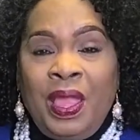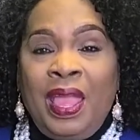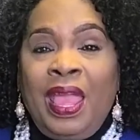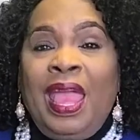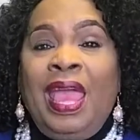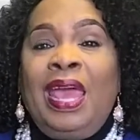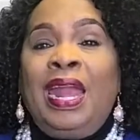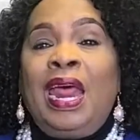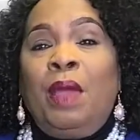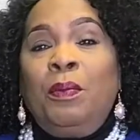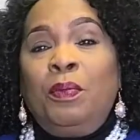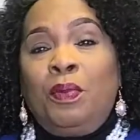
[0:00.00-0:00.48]

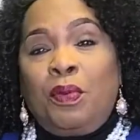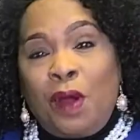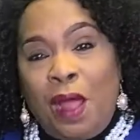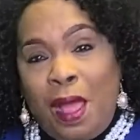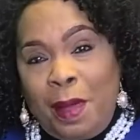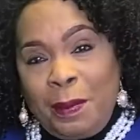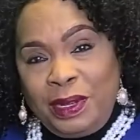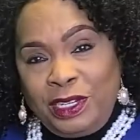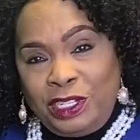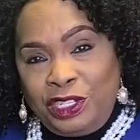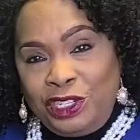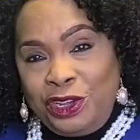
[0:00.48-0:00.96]
And I
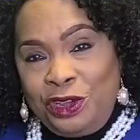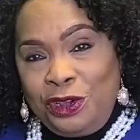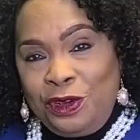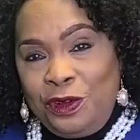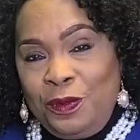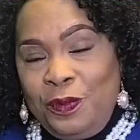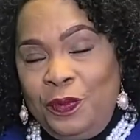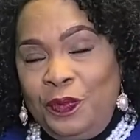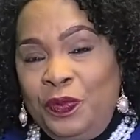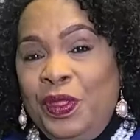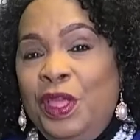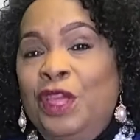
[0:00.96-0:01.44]
promise you,
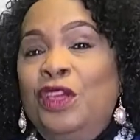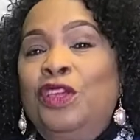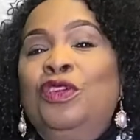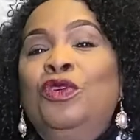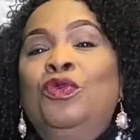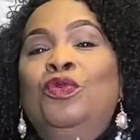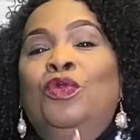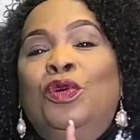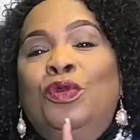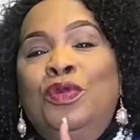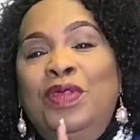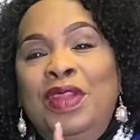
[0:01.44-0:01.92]
you
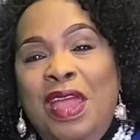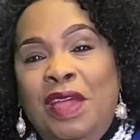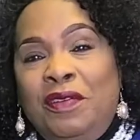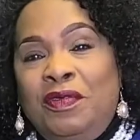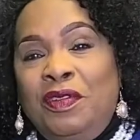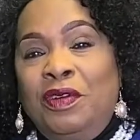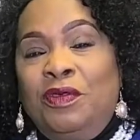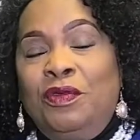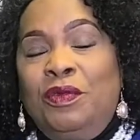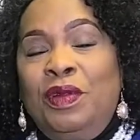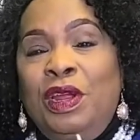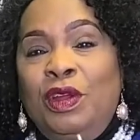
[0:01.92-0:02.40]
will
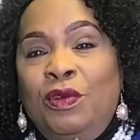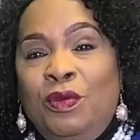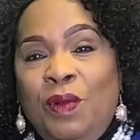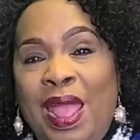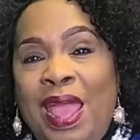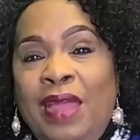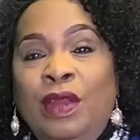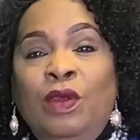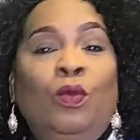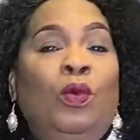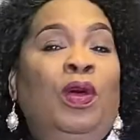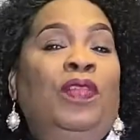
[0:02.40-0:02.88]
never
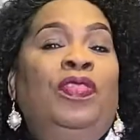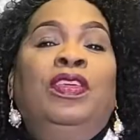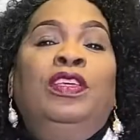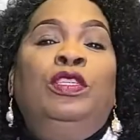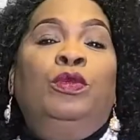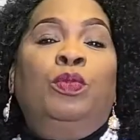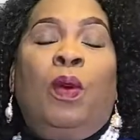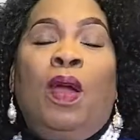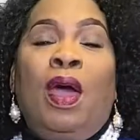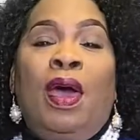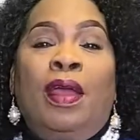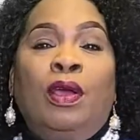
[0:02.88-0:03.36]
regret what this
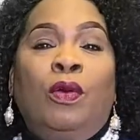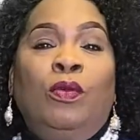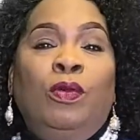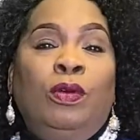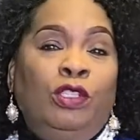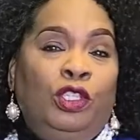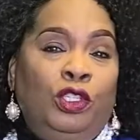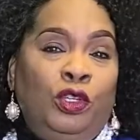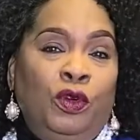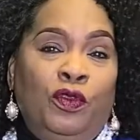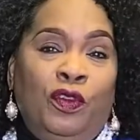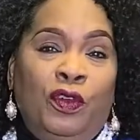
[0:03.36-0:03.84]
product will
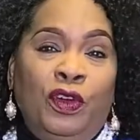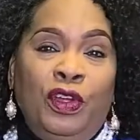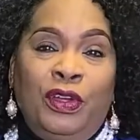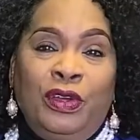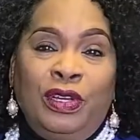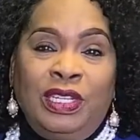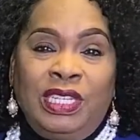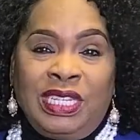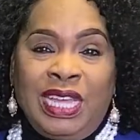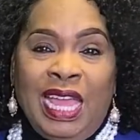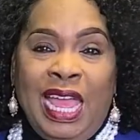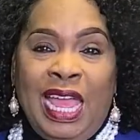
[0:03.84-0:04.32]
do for your
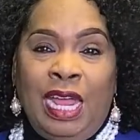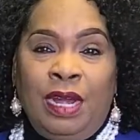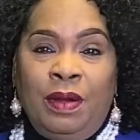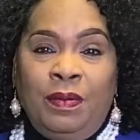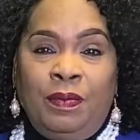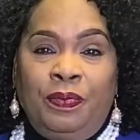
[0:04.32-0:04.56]
skin.